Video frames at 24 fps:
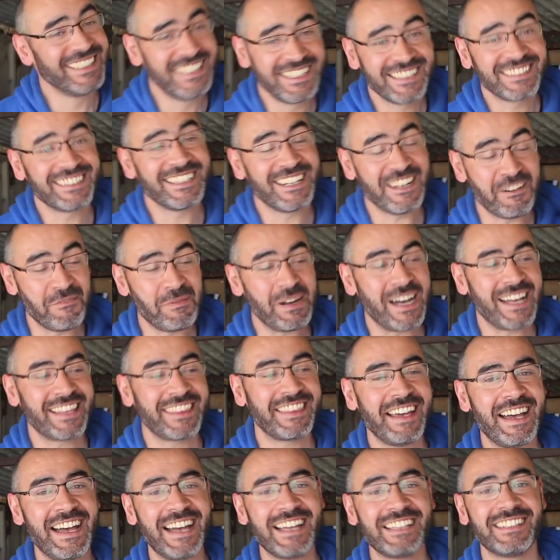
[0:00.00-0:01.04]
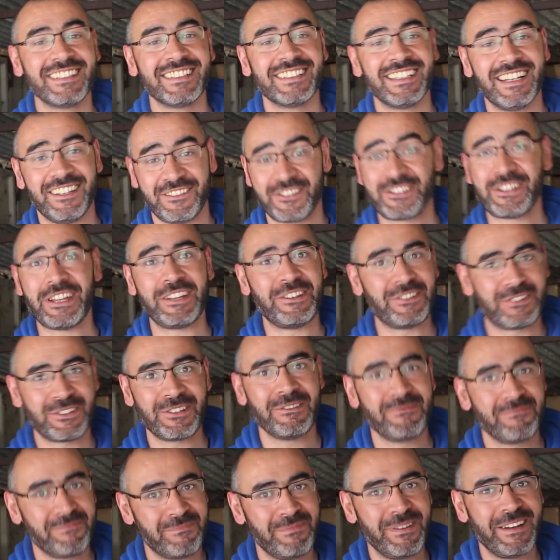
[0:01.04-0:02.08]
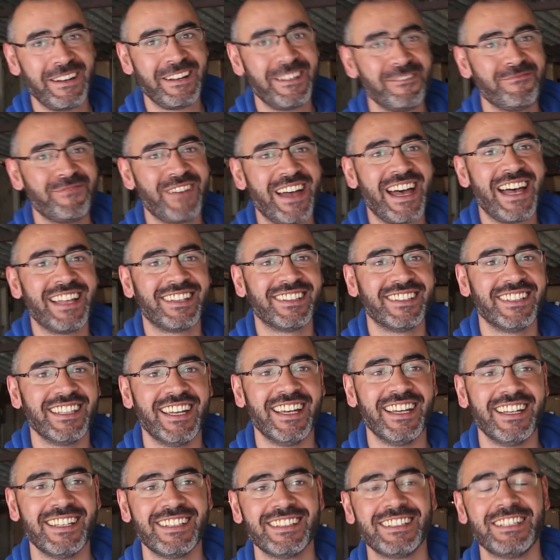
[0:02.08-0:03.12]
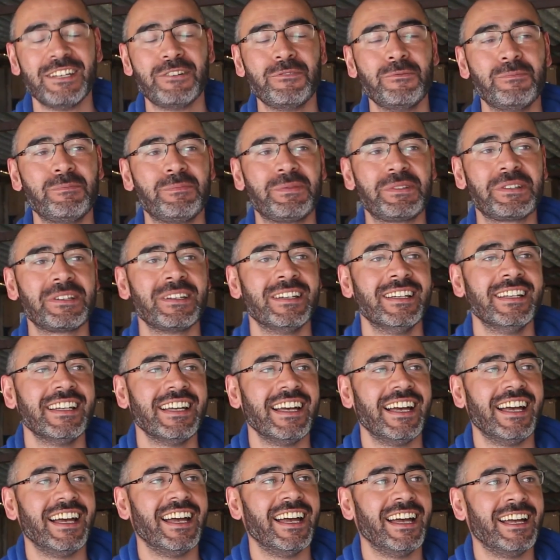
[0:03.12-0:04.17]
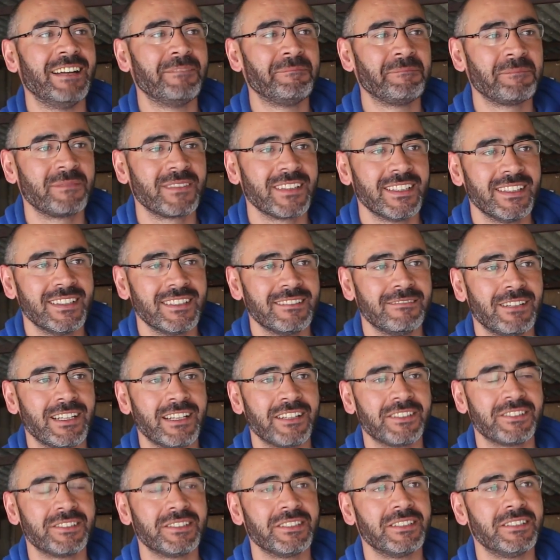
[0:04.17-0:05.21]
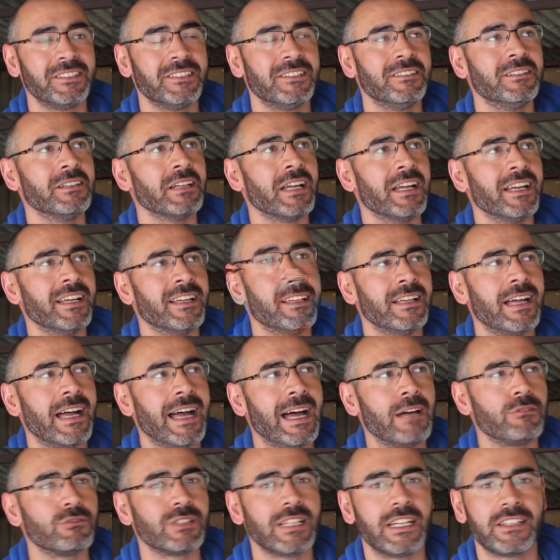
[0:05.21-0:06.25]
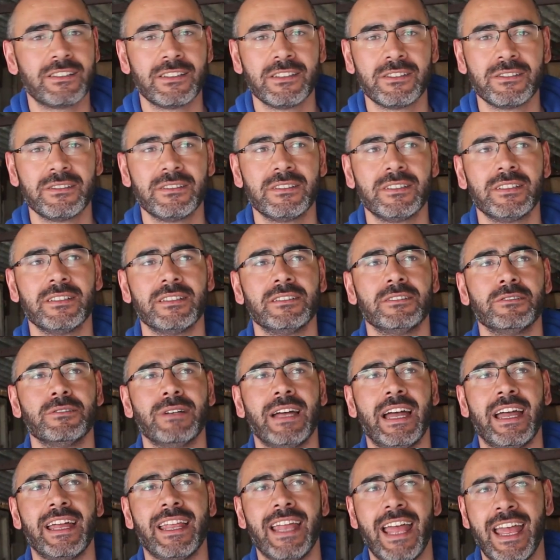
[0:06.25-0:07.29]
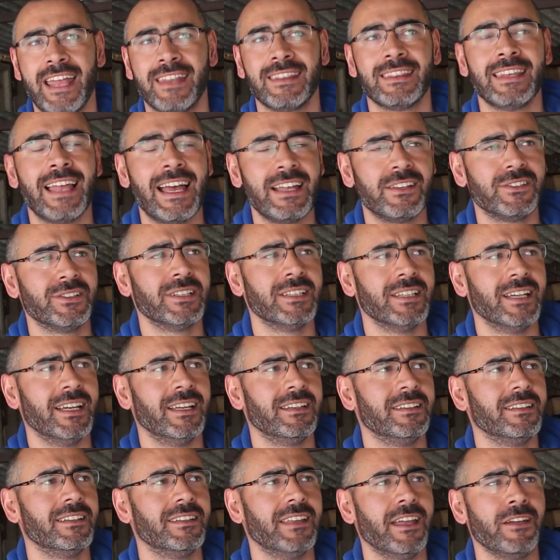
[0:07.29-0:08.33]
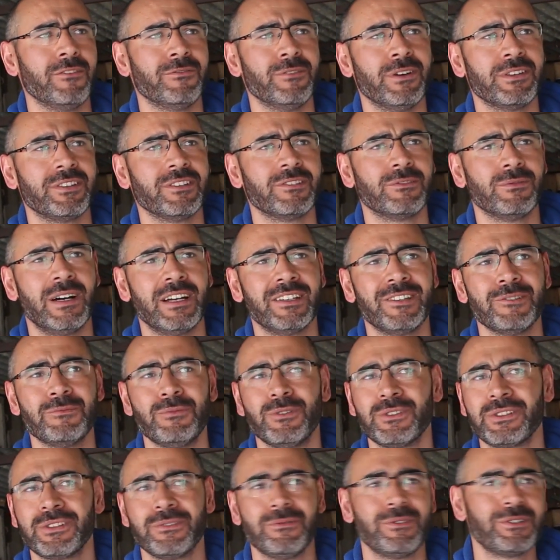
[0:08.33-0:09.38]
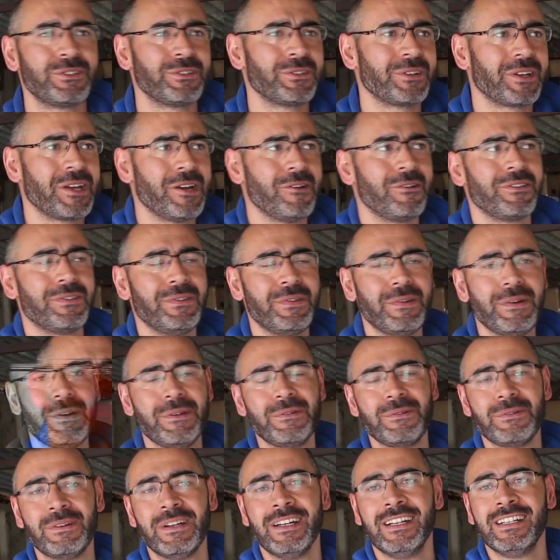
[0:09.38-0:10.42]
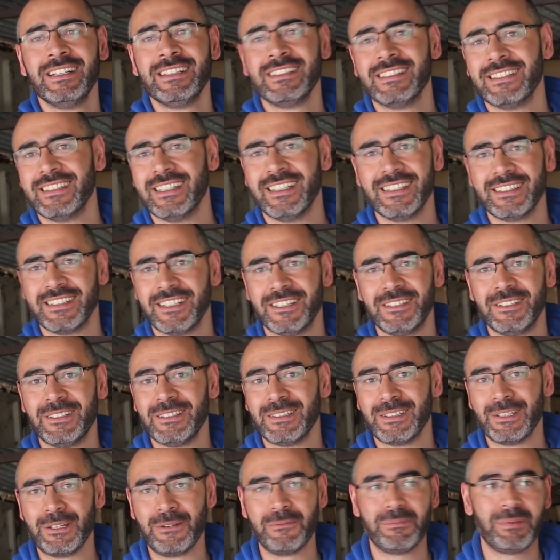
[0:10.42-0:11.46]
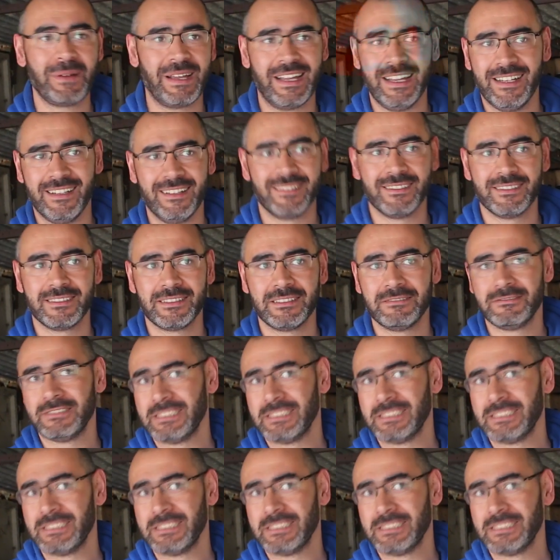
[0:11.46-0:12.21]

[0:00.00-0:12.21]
I don't know about that. I've seen some pretty bad loops when I saw outlet into inlet, and they wondered why the water wasn't going through the whole loop, and so